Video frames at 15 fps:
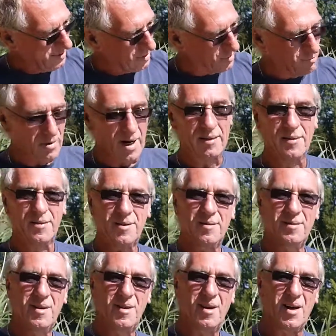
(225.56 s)
just runs
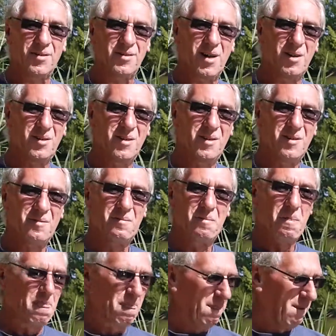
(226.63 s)
like so.
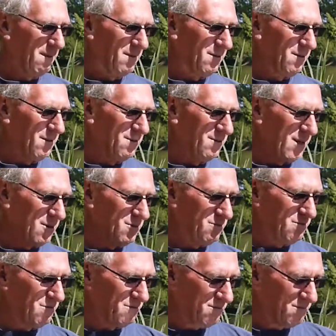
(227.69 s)
So
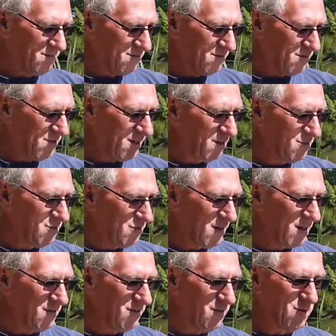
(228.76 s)

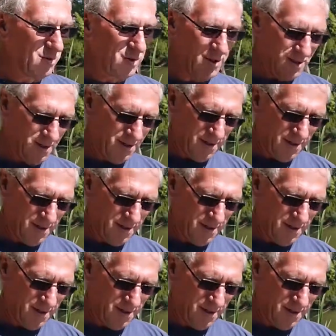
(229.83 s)
straightforward,